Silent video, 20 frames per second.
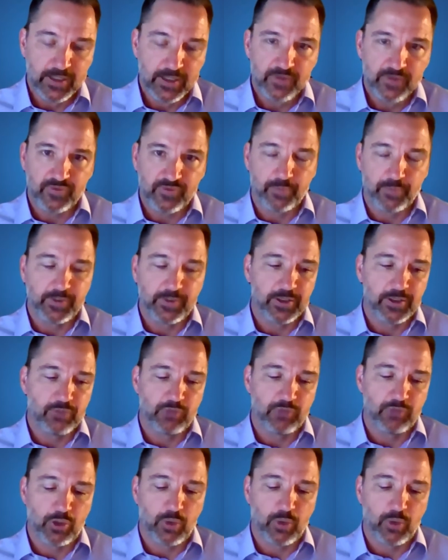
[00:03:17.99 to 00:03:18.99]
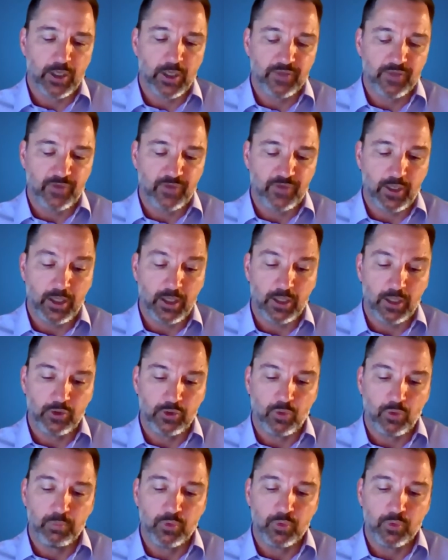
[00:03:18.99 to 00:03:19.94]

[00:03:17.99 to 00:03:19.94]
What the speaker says: something that requires a lot